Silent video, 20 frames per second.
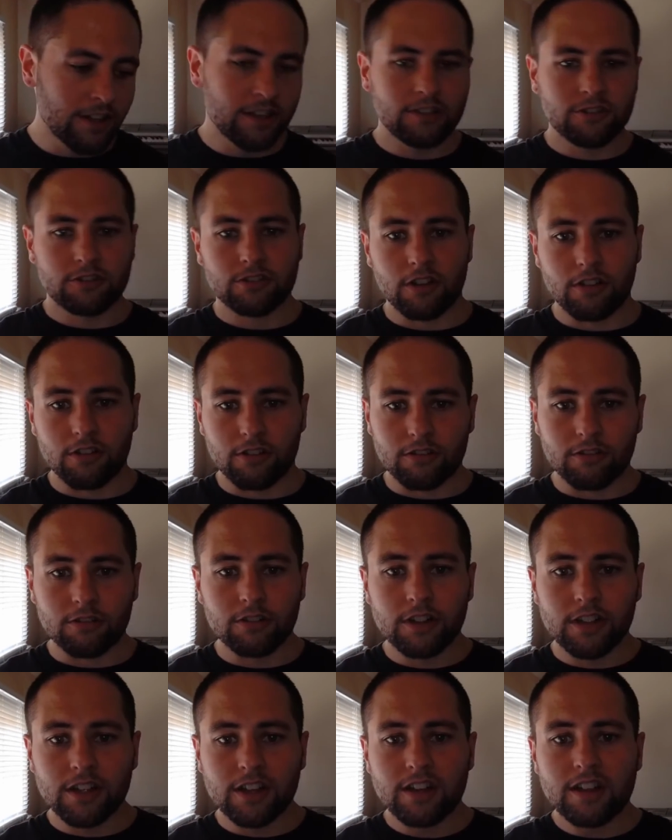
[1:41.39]
So
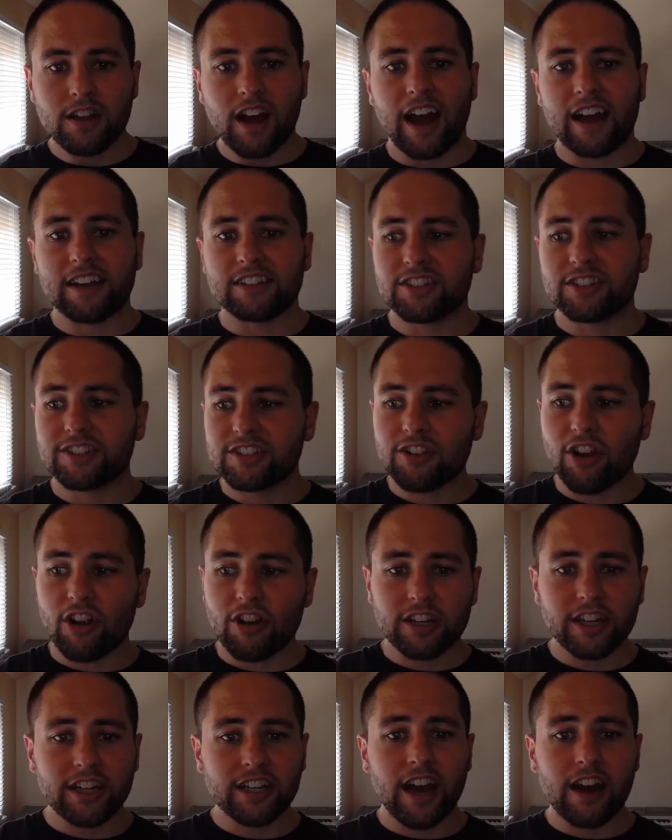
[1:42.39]
I
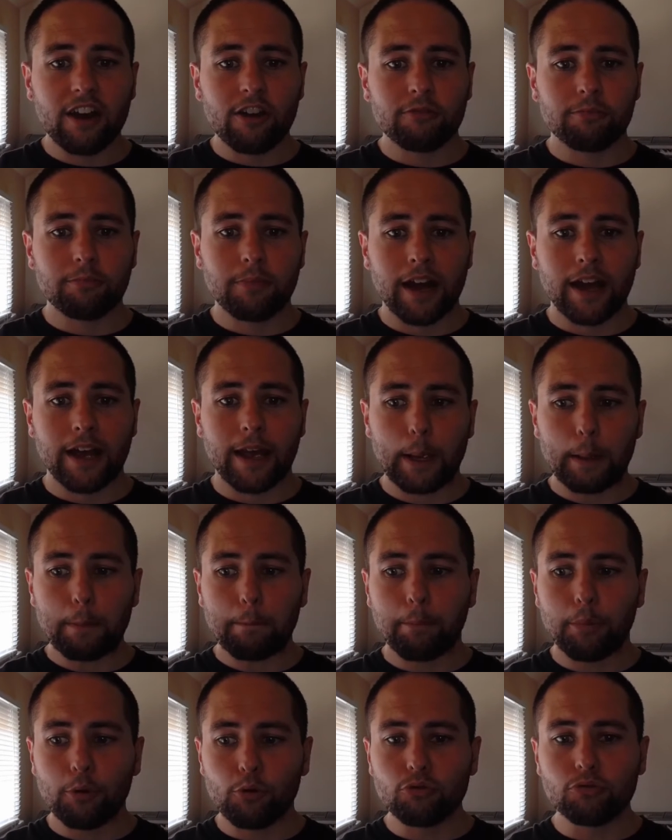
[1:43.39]
started out my
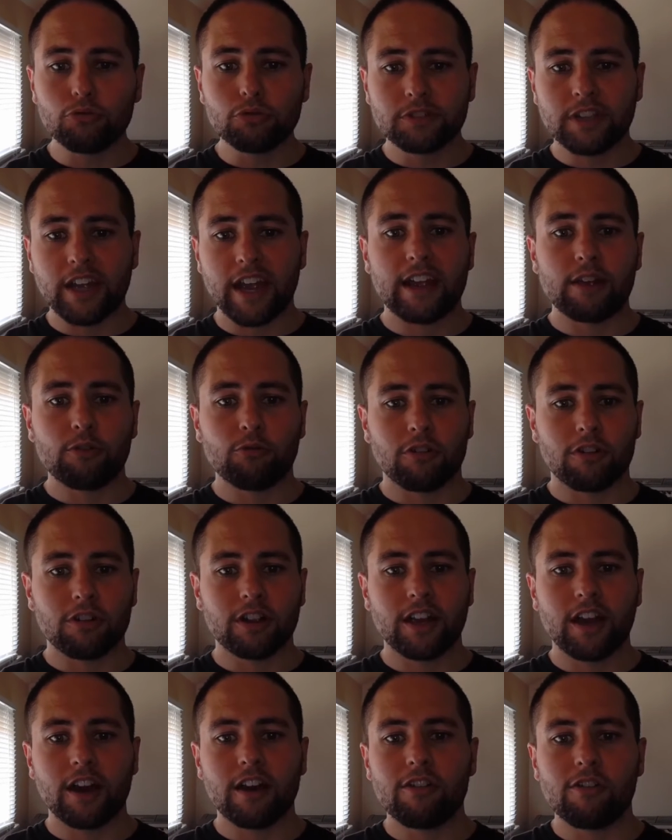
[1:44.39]
pull day
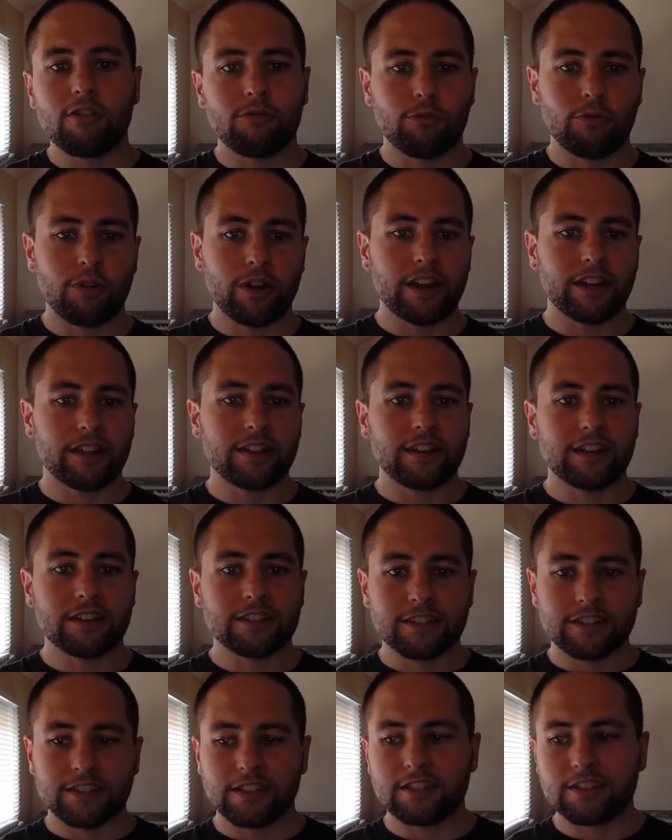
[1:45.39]
workout with
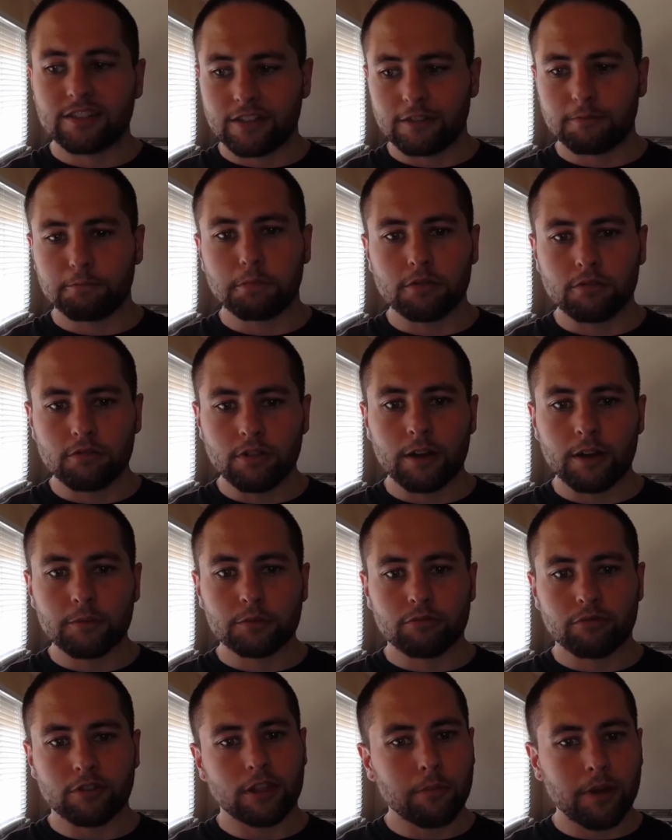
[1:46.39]
assisted
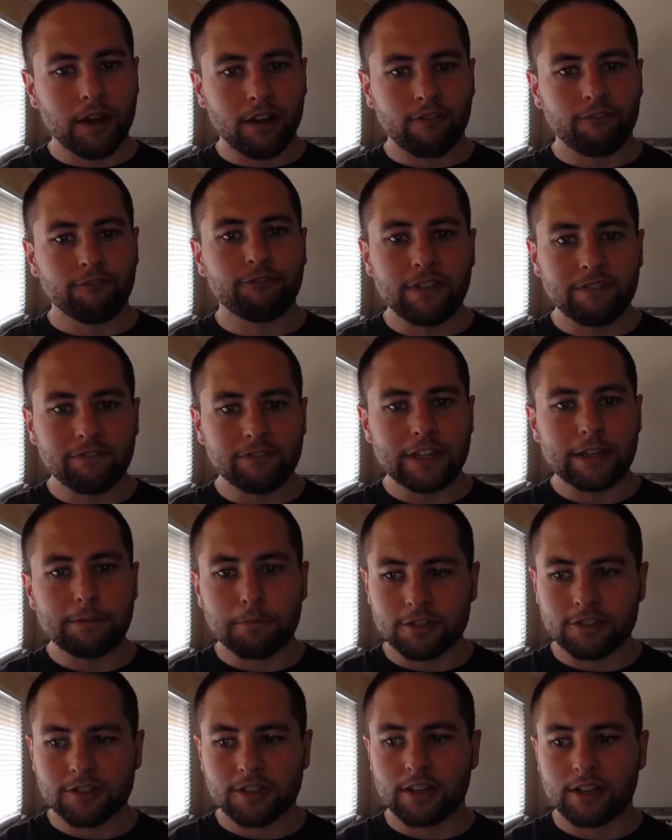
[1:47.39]
pull-ups with about
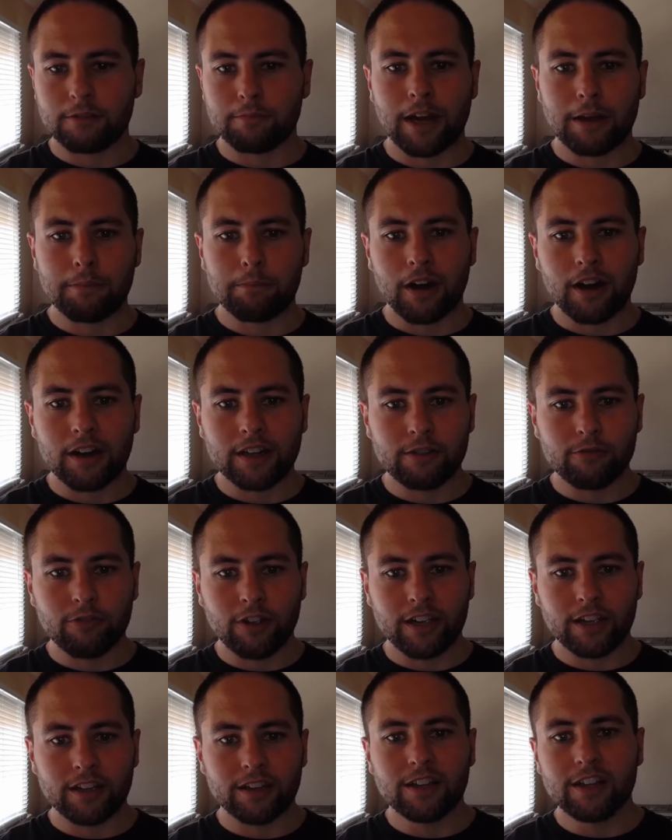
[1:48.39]
50% of my body
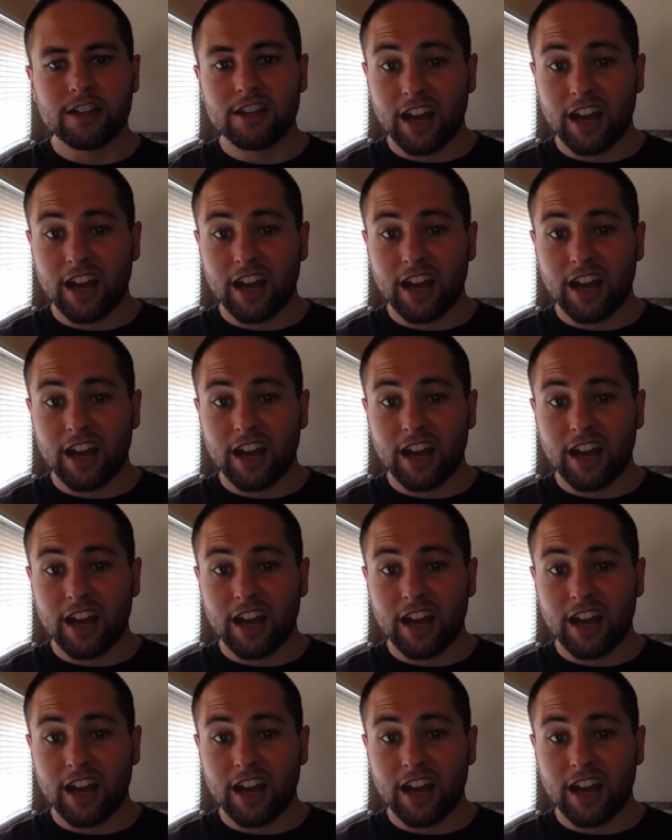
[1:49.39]
weight.